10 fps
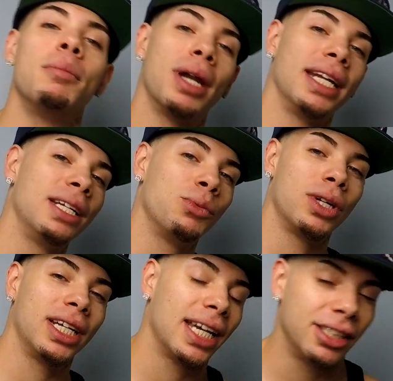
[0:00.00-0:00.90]
but I did
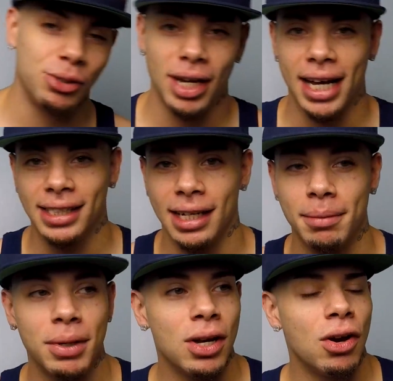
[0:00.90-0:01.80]
want to catch you guys
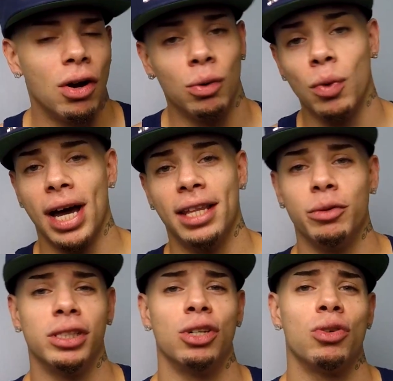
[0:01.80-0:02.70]
up on why there
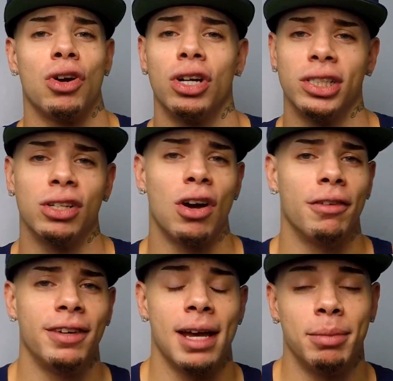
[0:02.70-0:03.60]
was no Cars and
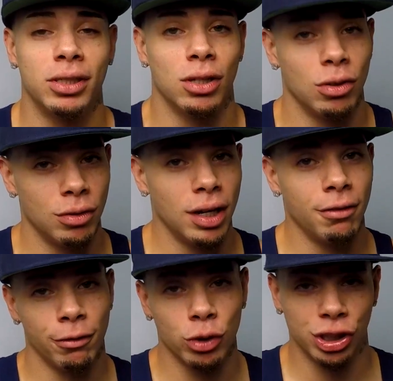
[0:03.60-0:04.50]
Coffee episode
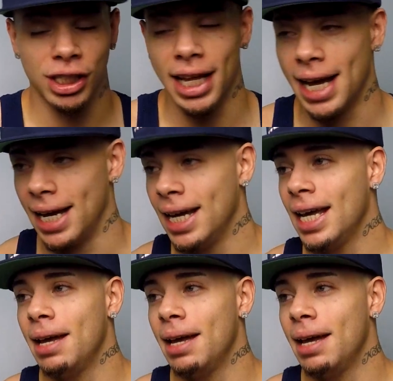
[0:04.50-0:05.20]
for July.